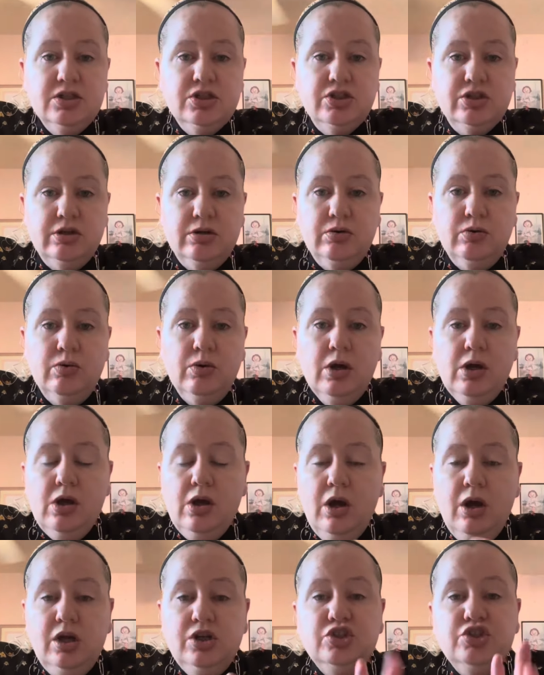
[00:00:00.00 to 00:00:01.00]
So
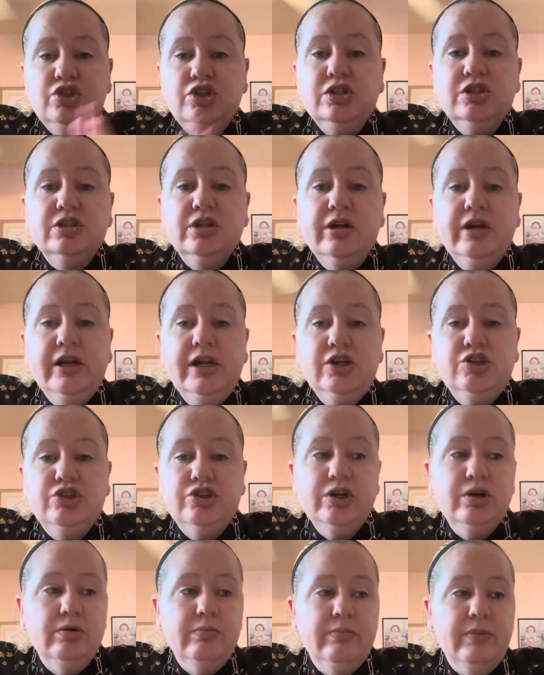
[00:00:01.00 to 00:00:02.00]
just thought I'd
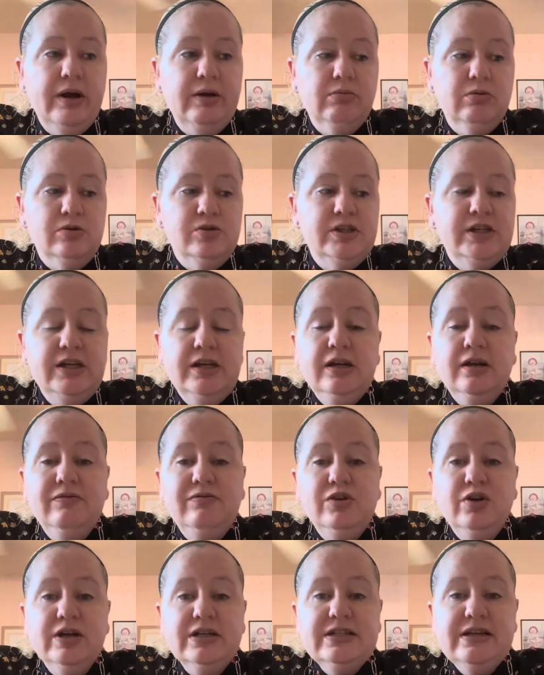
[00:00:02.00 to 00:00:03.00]
share my routine. If
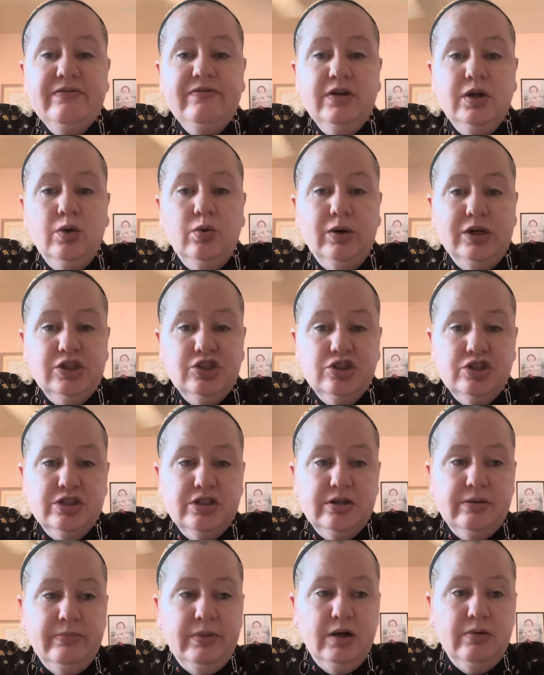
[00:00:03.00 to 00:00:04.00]
you guys have any questions
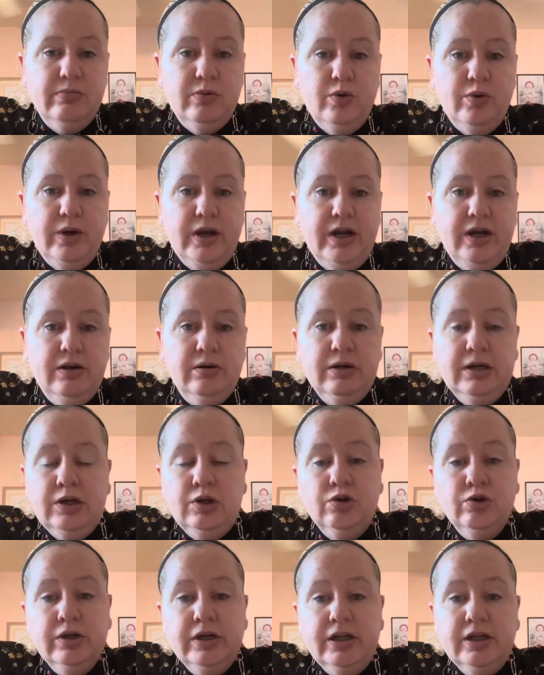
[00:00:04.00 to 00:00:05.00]
about Monat
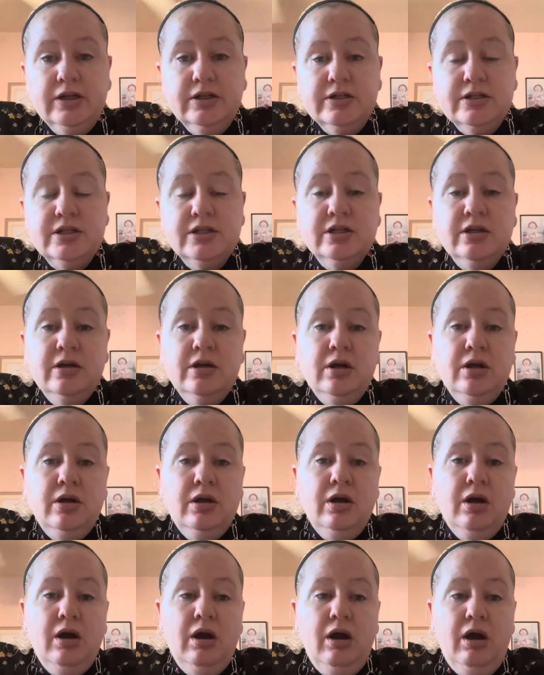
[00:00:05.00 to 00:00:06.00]
ingredients
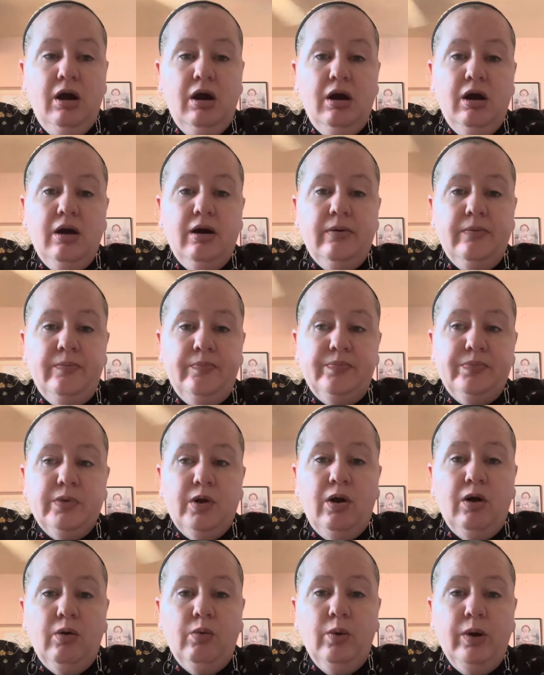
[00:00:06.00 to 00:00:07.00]

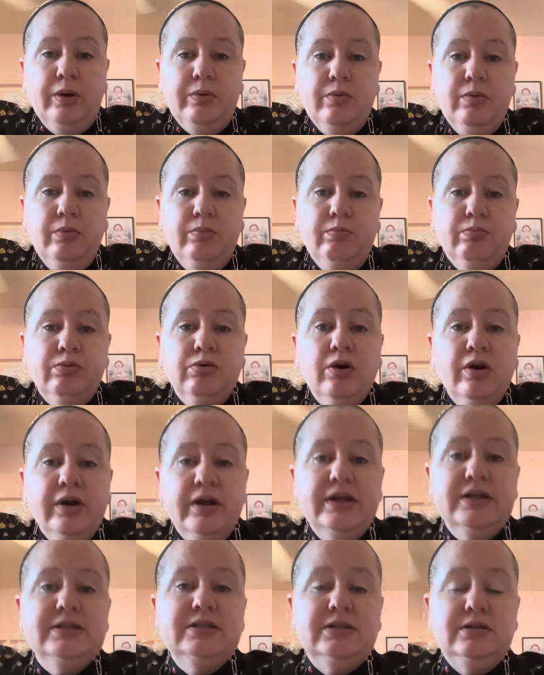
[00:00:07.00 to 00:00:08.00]
or what
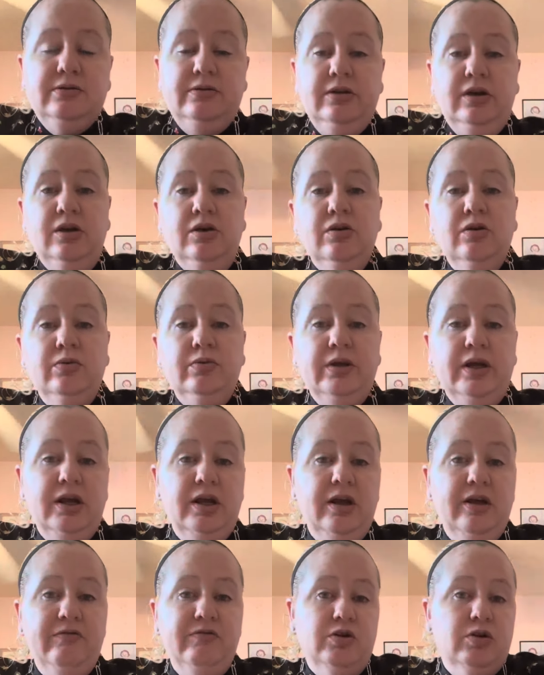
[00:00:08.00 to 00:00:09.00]
products, you know, that
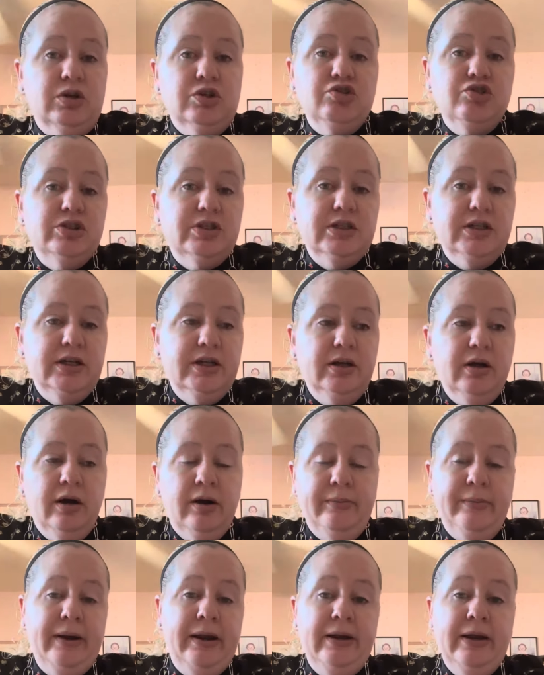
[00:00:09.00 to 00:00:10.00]
if you're interested,
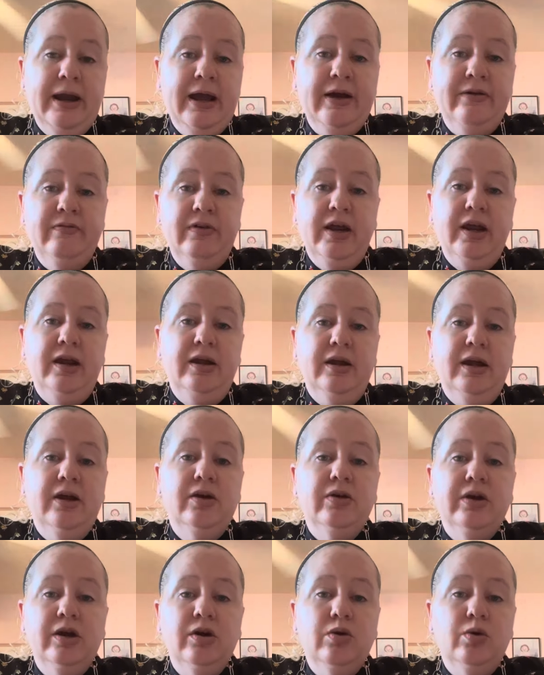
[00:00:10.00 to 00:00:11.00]
I have a hair
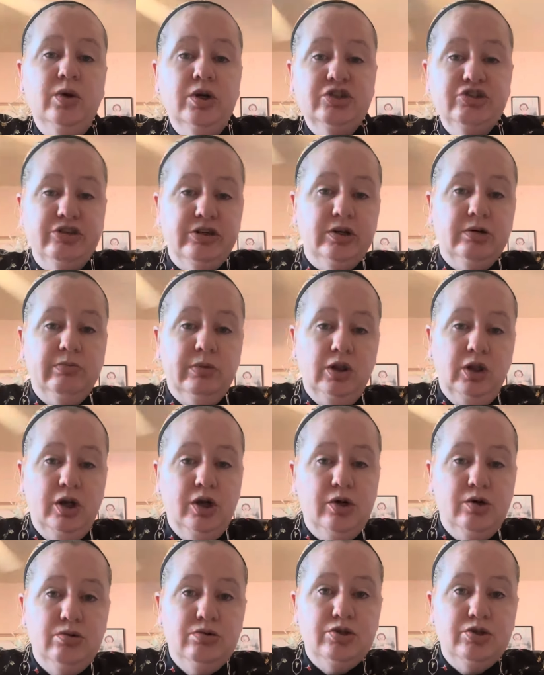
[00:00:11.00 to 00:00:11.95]
care questionnaire below.